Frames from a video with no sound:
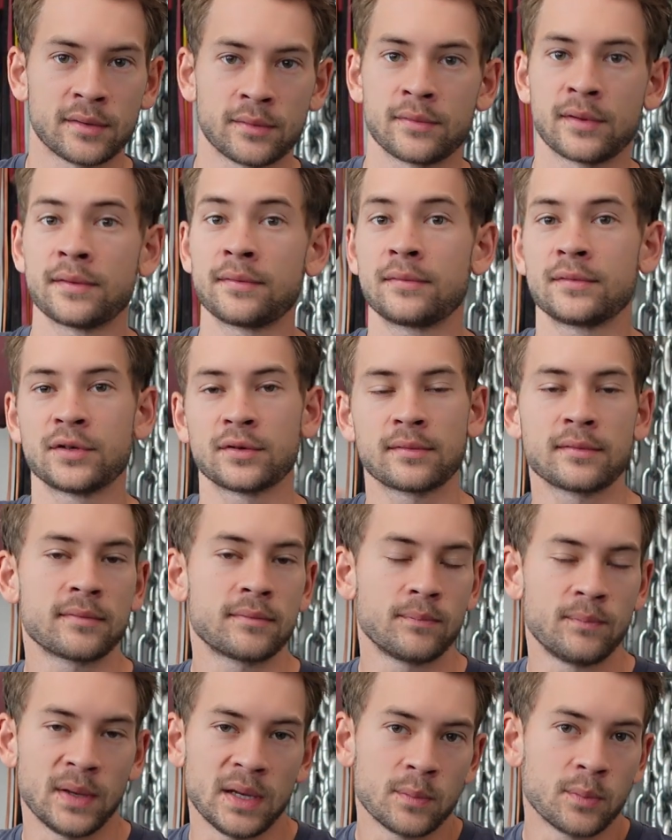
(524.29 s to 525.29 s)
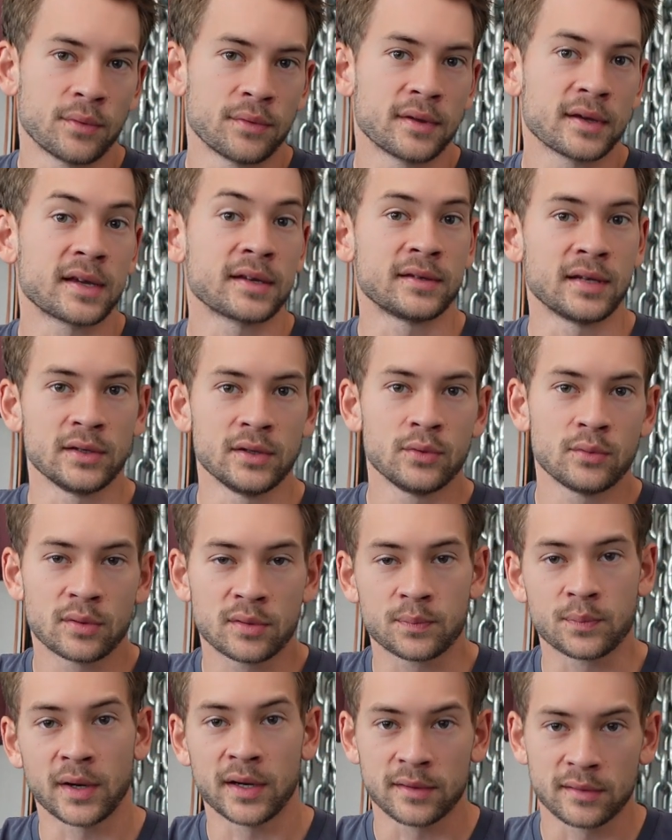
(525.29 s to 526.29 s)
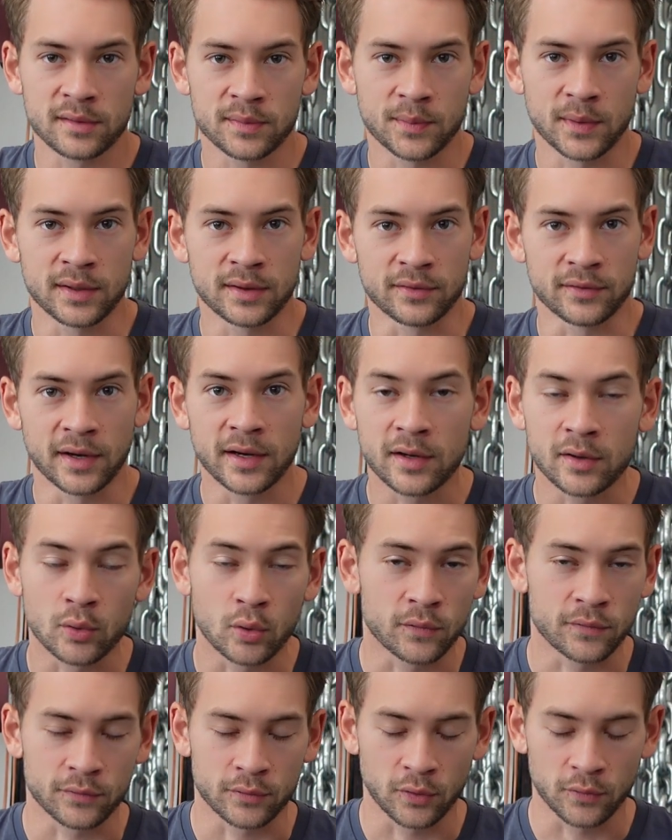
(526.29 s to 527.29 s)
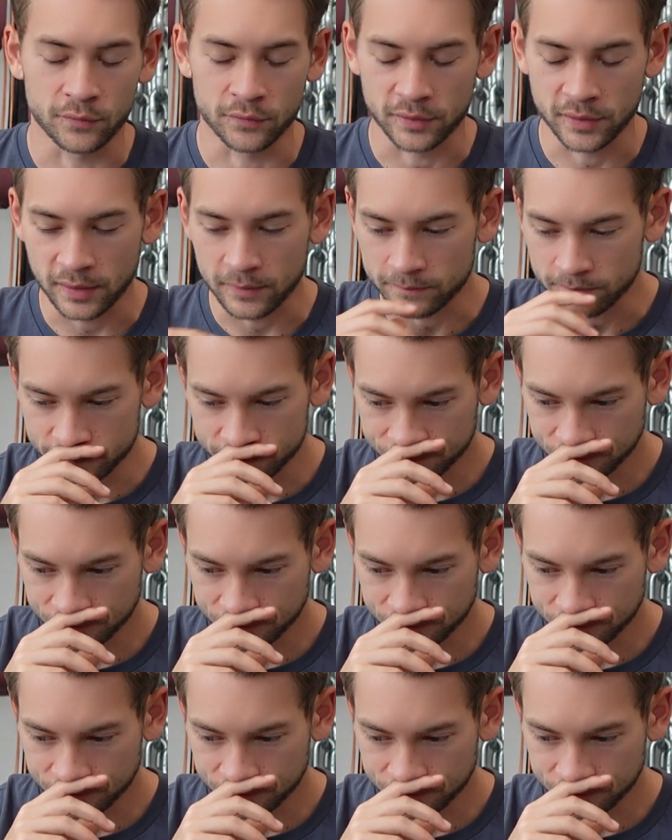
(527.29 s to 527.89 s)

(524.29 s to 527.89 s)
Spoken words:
So that's just people that continue to sprain and sprain their ankle over and over again.